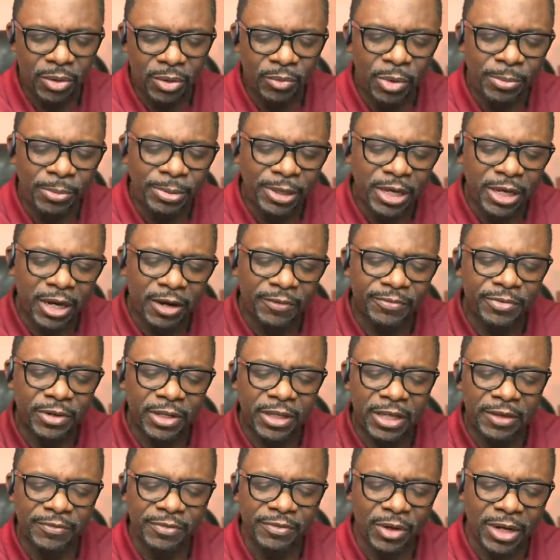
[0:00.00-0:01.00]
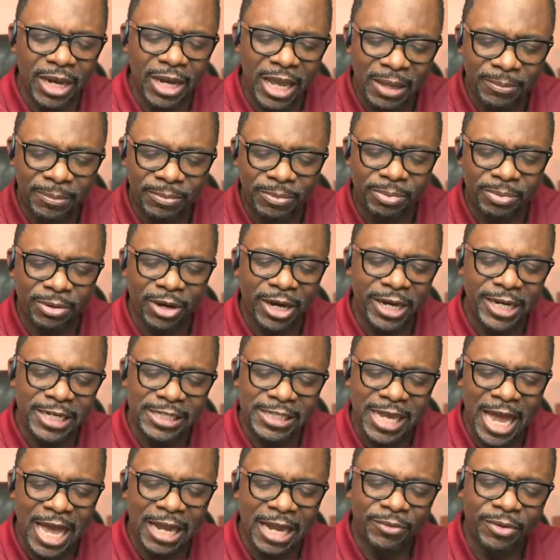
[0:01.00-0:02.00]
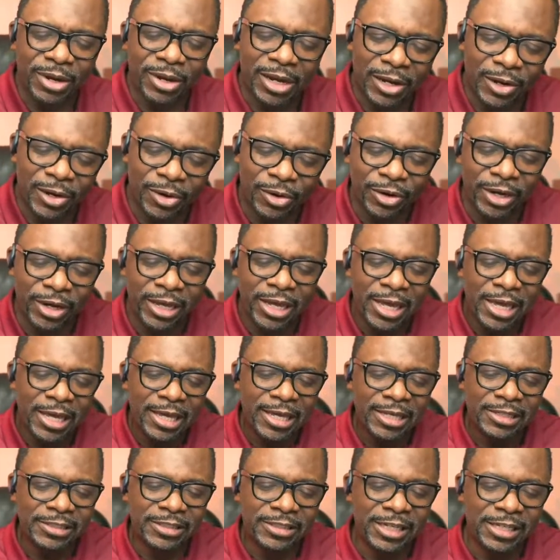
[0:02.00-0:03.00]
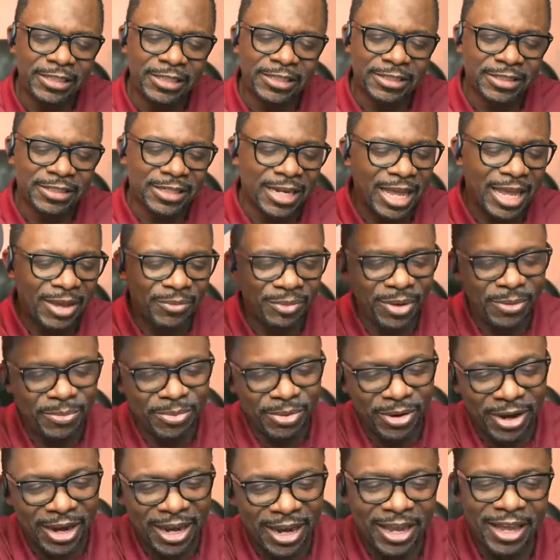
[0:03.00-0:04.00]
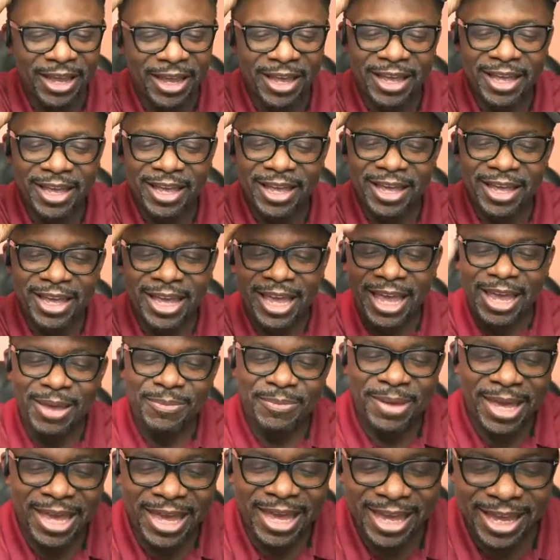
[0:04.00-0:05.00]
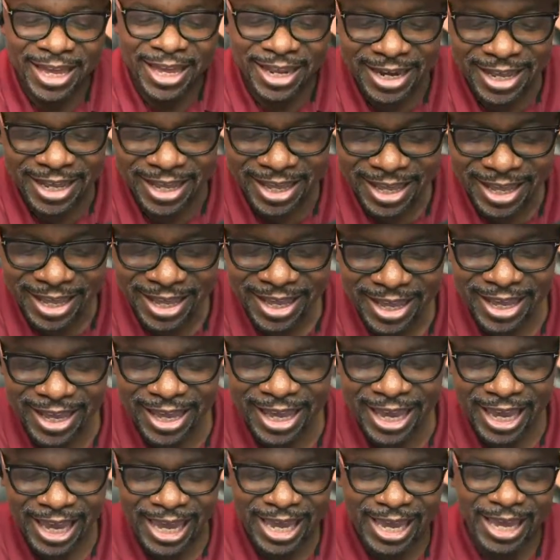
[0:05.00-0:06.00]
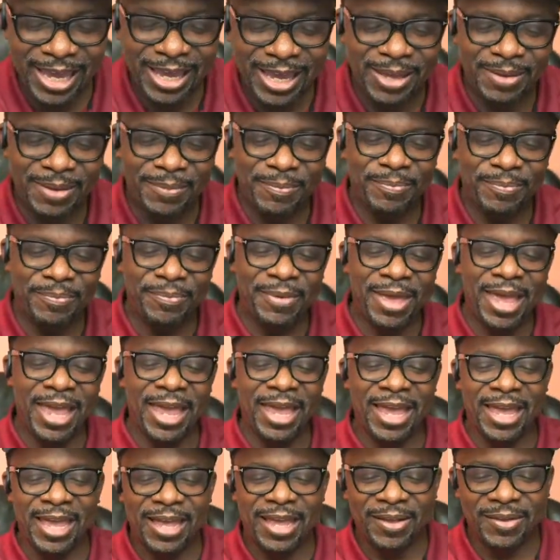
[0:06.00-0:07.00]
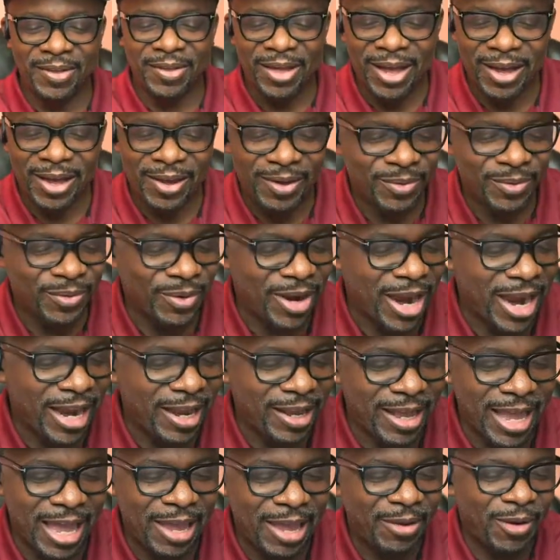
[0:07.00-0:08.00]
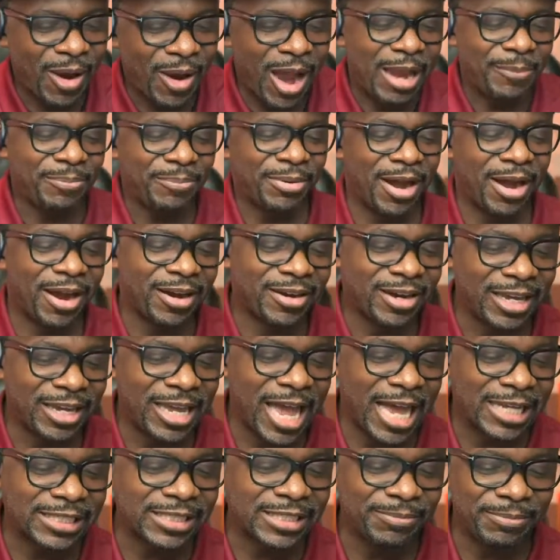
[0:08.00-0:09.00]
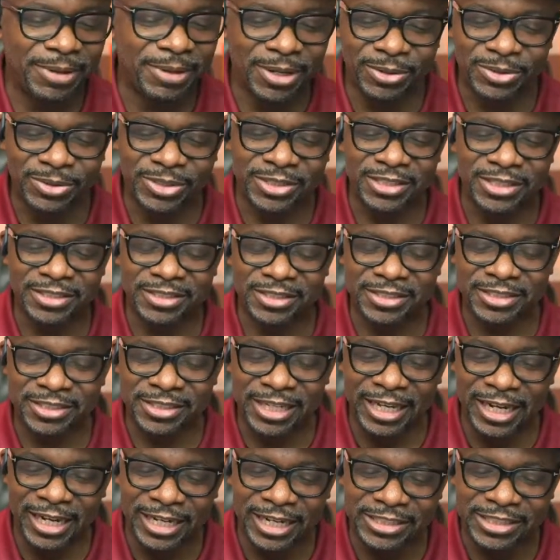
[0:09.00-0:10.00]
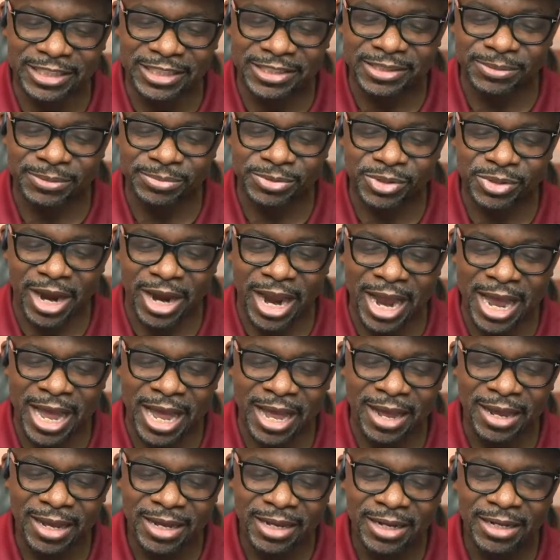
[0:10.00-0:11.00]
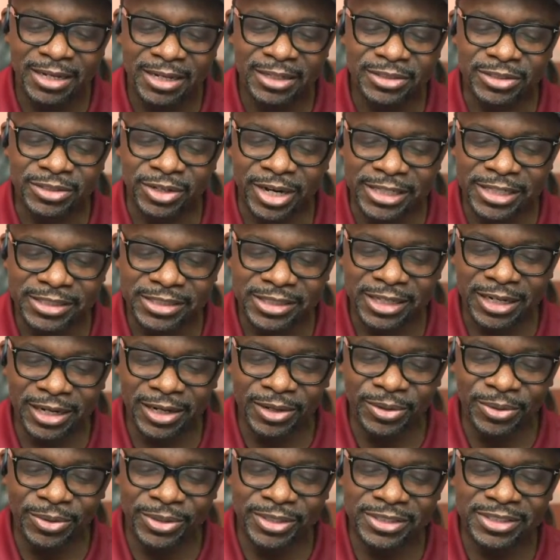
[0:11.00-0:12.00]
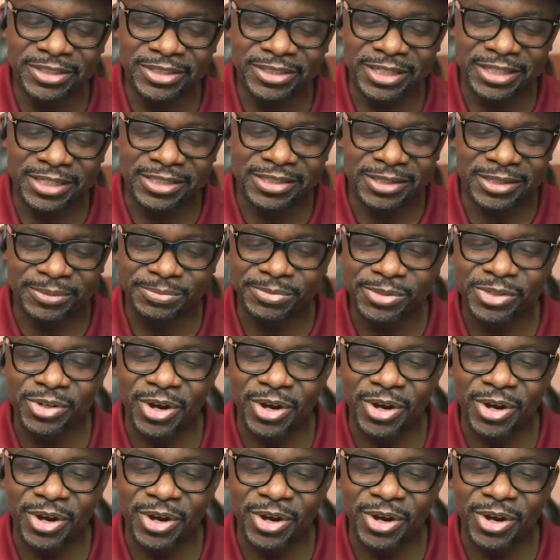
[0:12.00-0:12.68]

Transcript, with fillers: Lord, and we'll be careful to give your name praise, honor, and glory. Jesus' name we pray. Amen Amen. All right. All right, Parker, got some more. Sister Seeley just subscribe. Tracy Lewis just